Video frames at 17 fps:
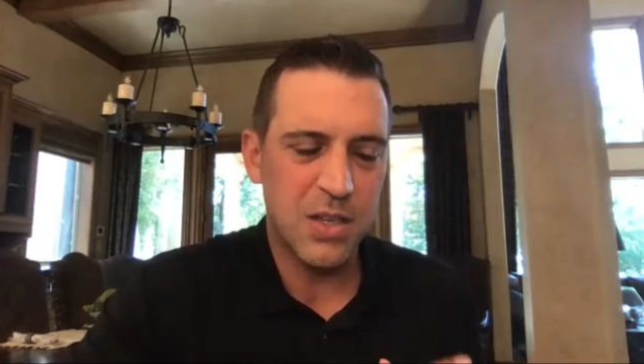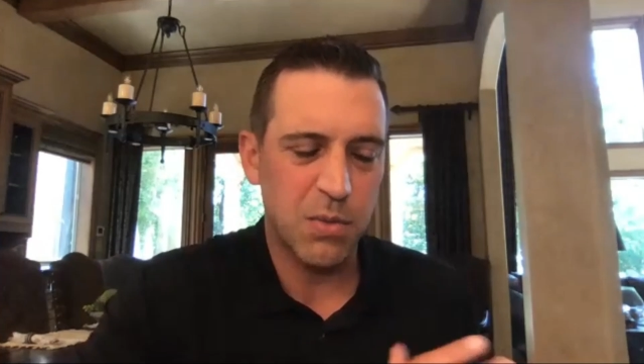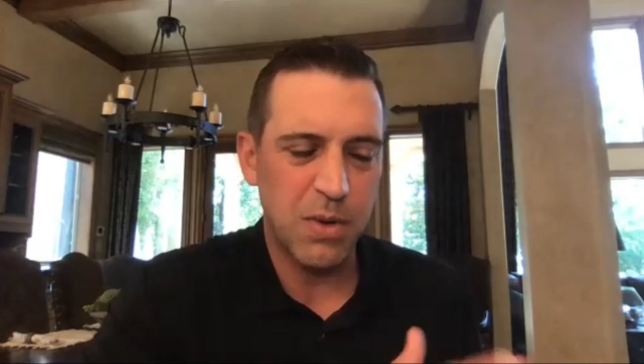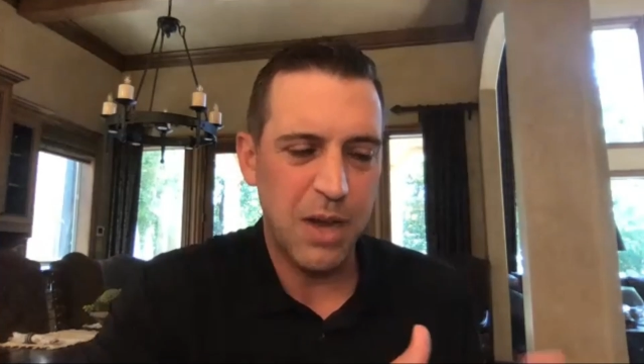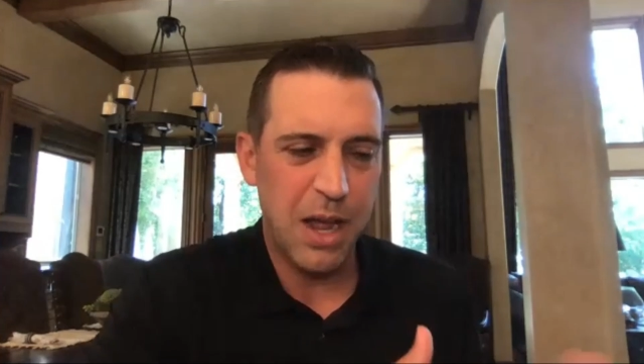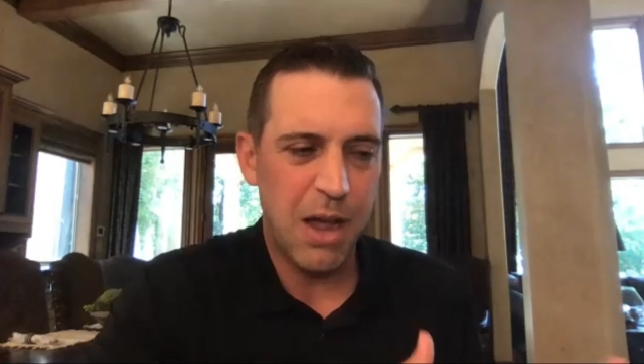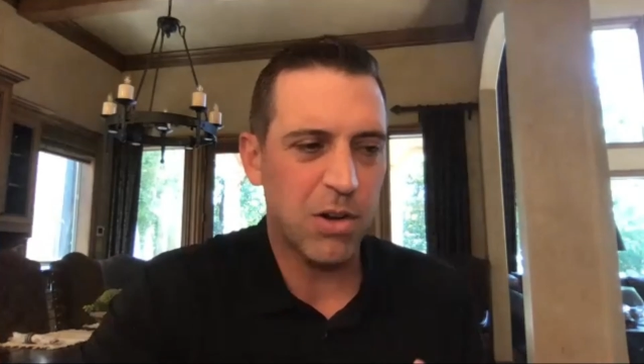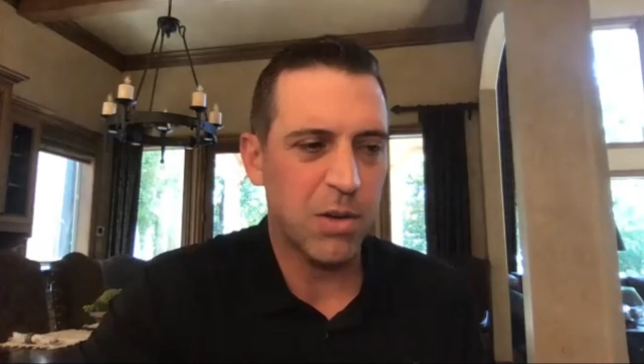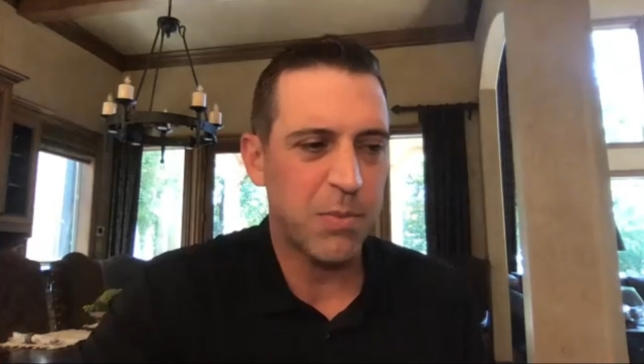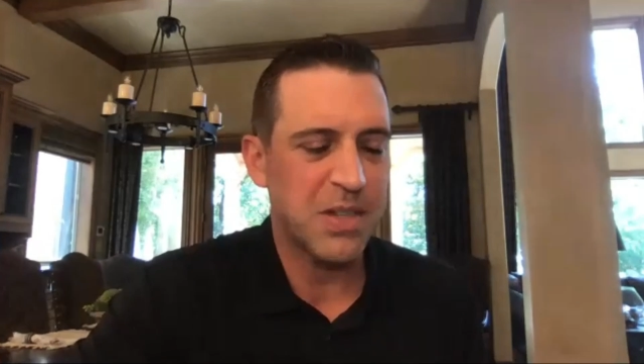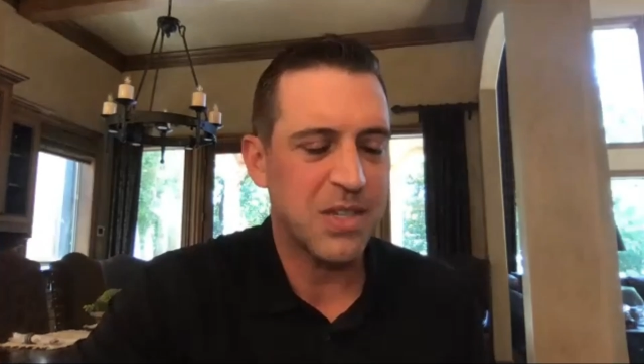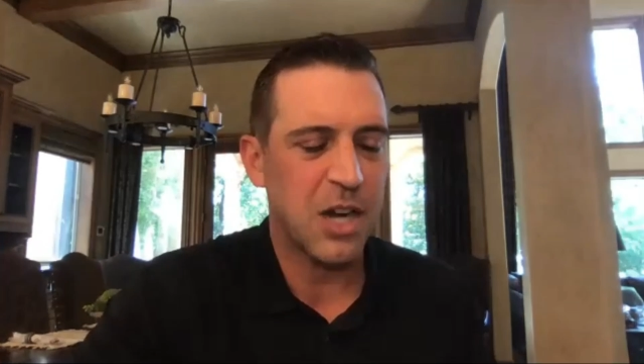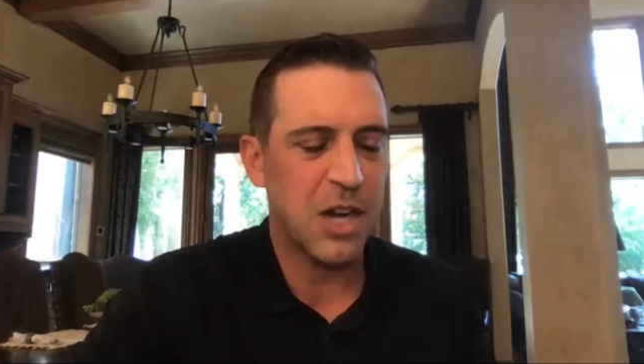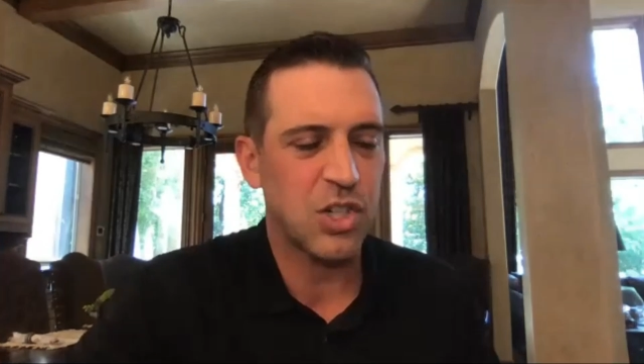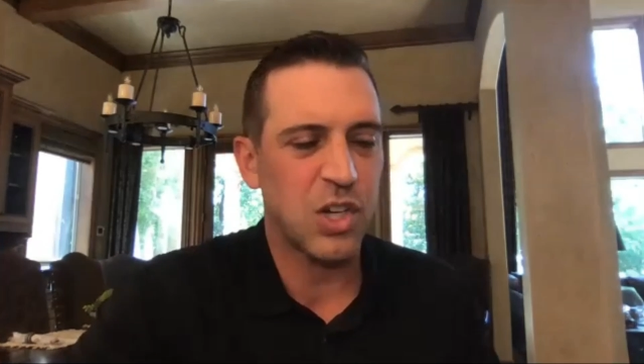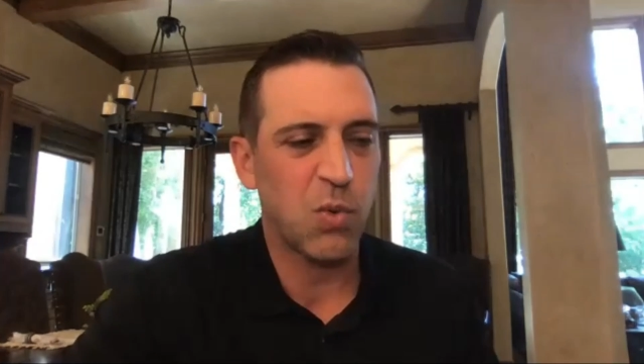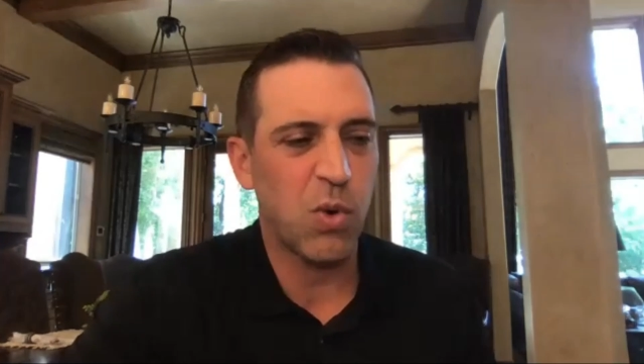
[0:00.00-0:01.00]
So Alkami's
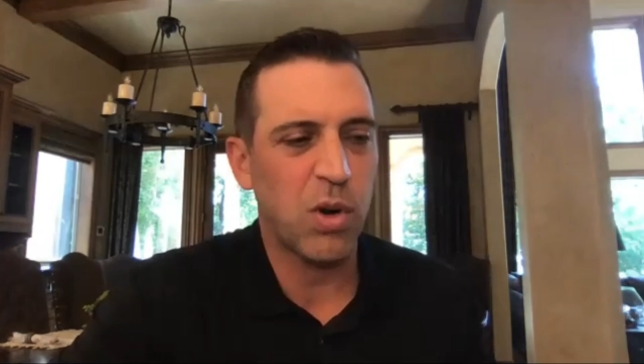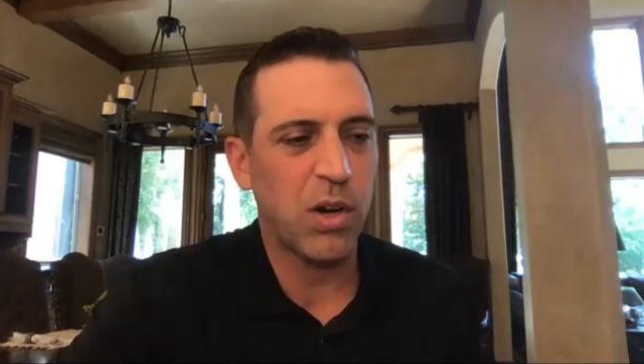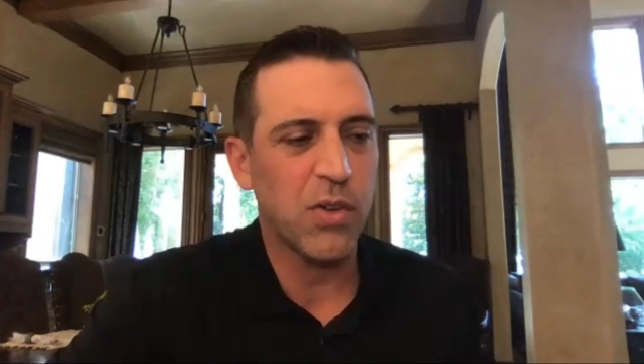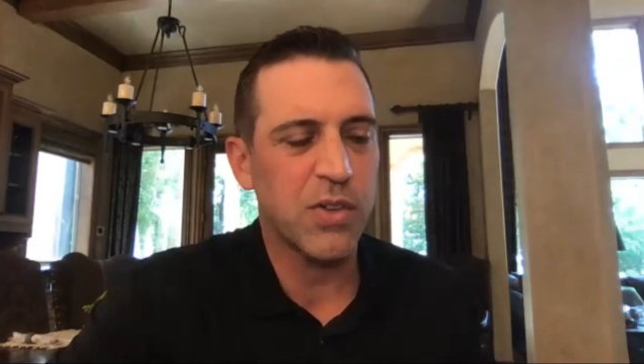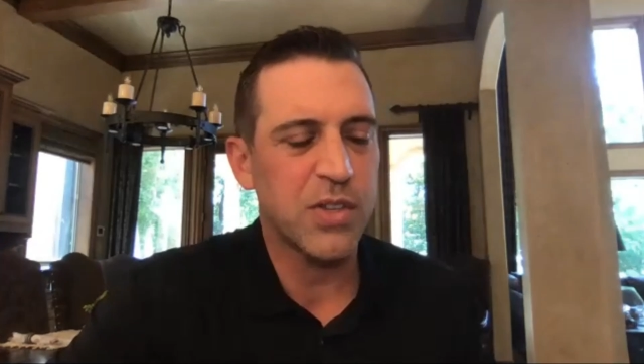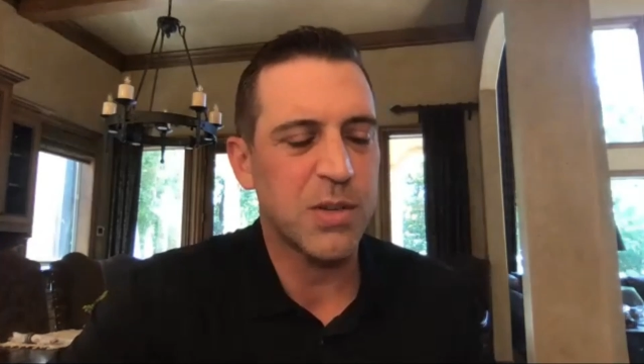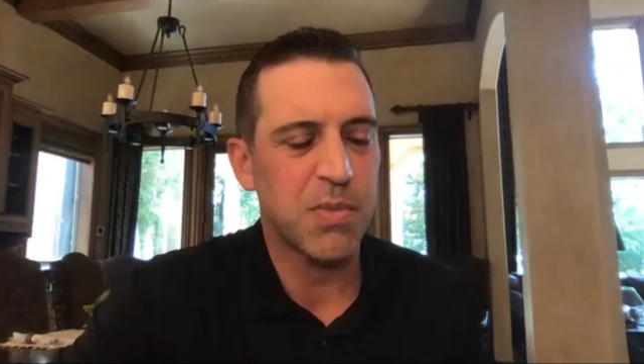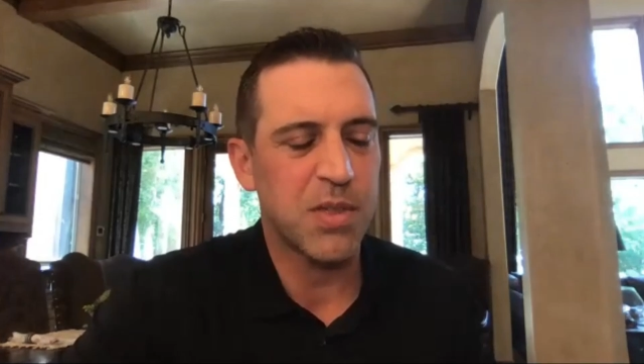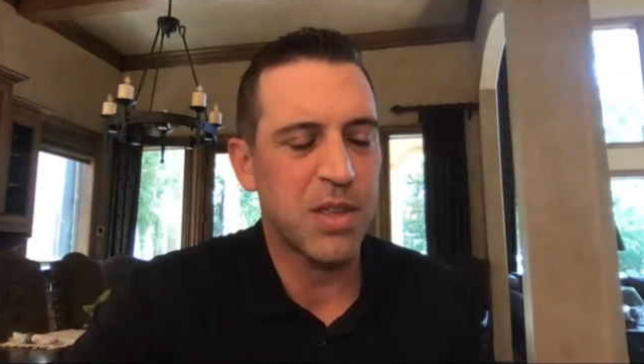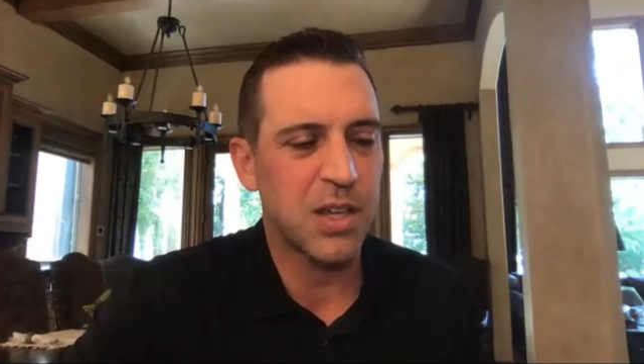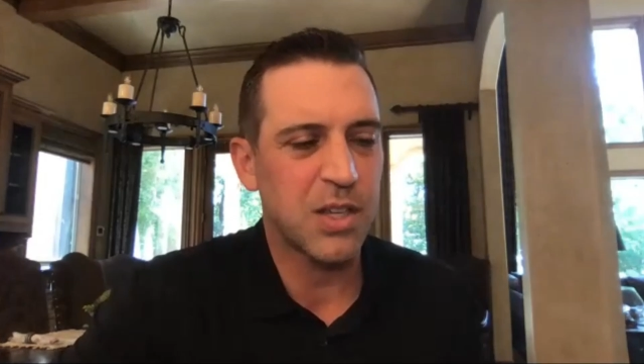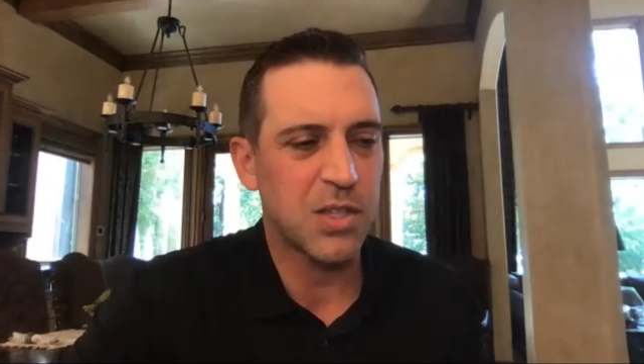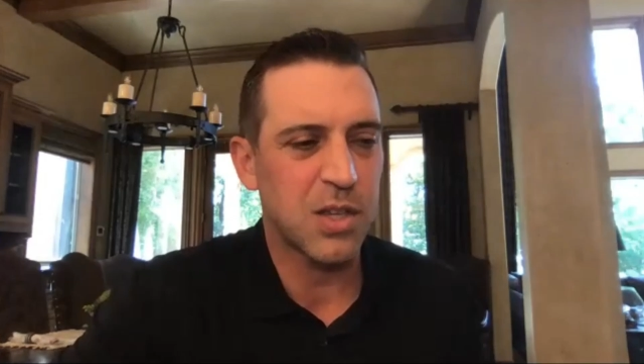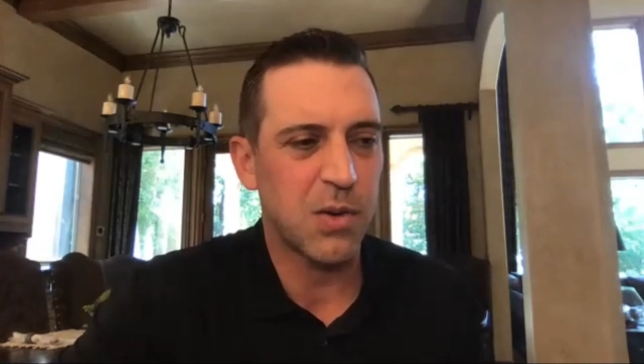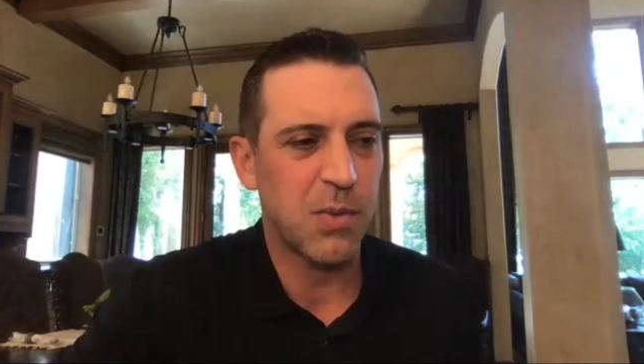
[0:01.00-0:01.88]
actually worked on some things